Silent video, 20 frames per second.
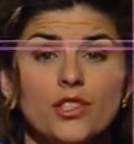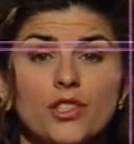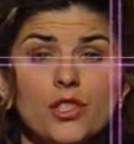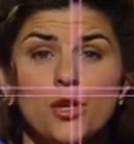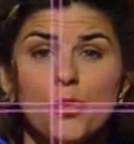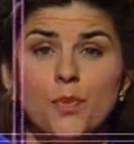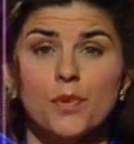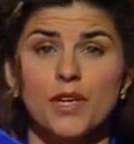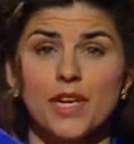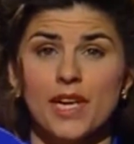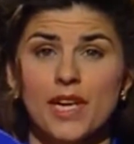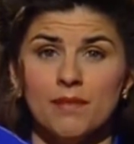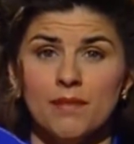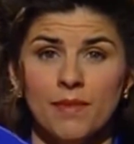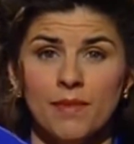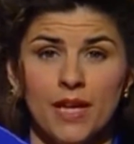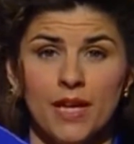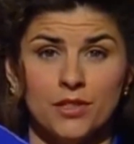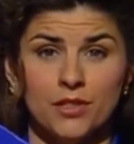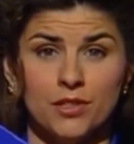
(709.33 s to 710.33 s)
The Super
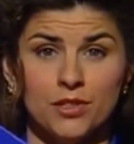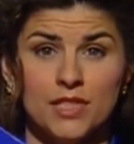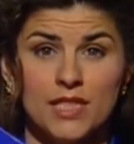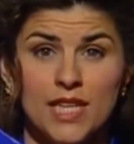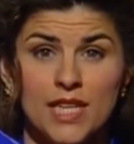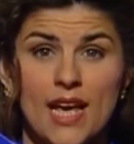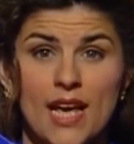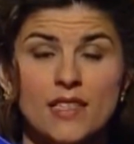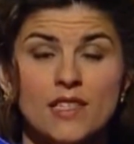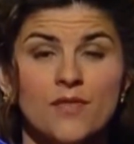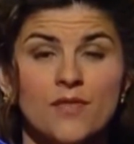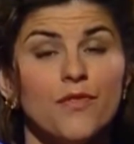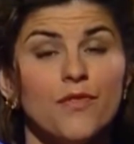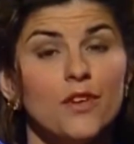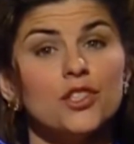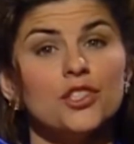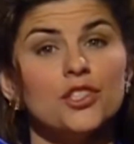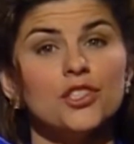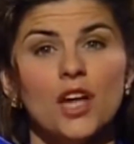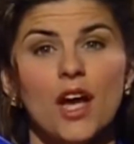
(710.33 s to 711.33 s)
Kid Manual
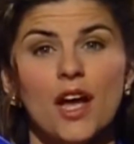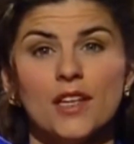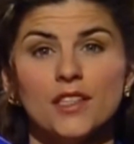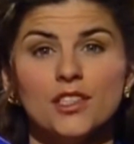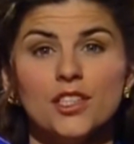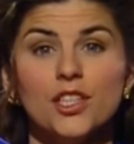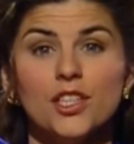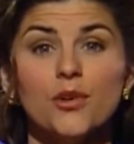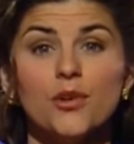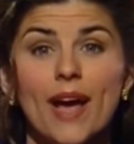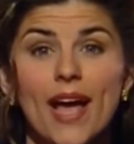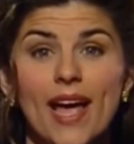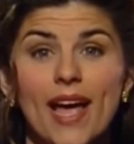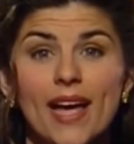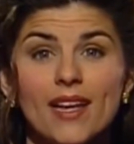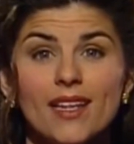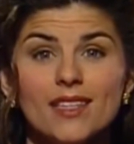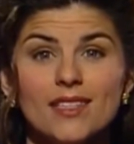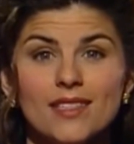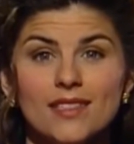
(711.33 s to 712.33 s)
says in 1 John
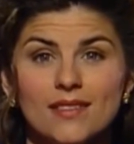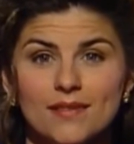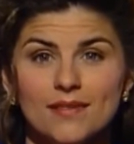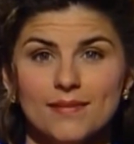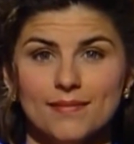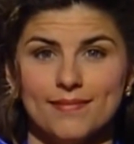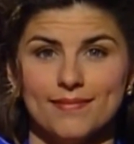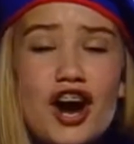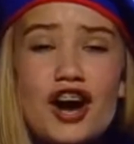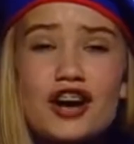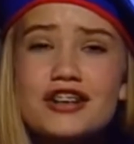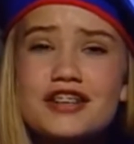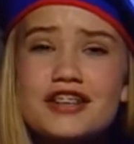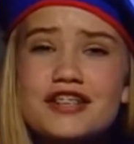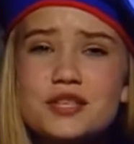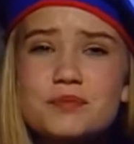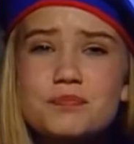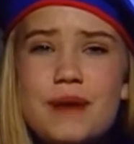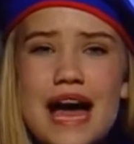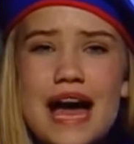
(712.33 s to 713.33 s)
2:8, the
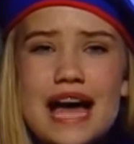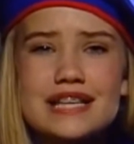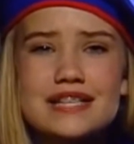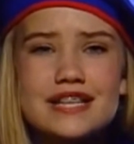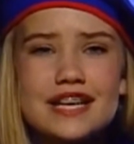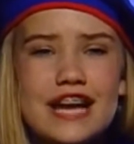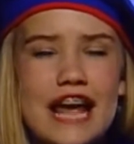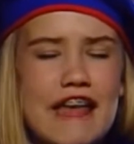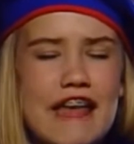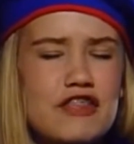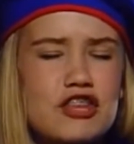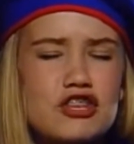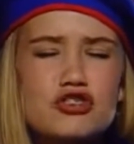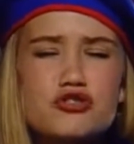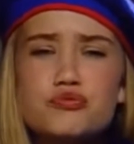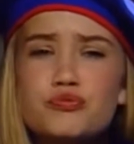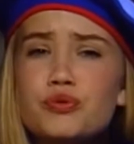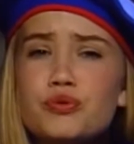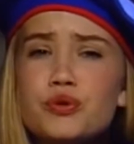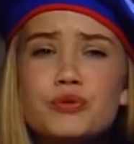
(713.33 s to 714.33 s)
darkness is passing and
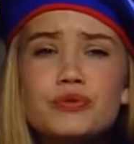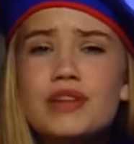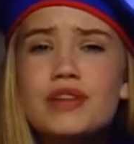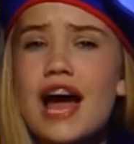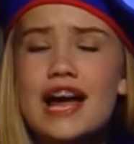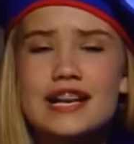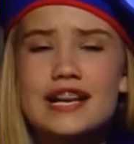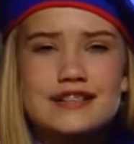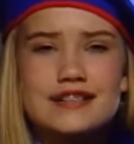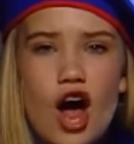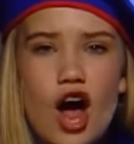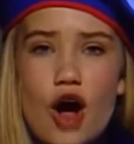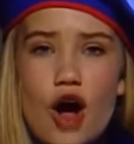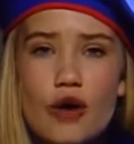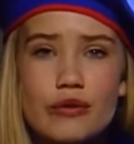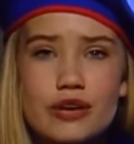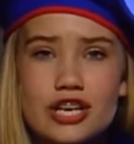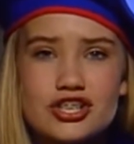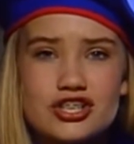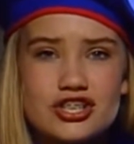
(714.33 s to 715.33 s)
the true light is
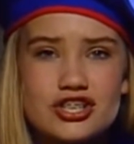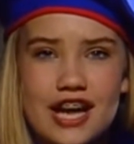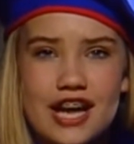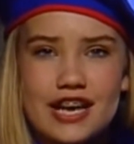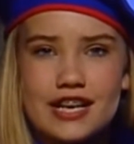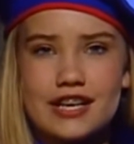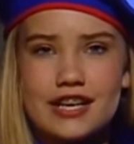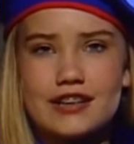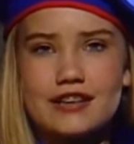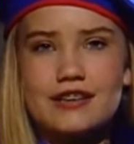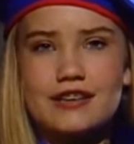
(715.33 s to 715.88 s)
already shining.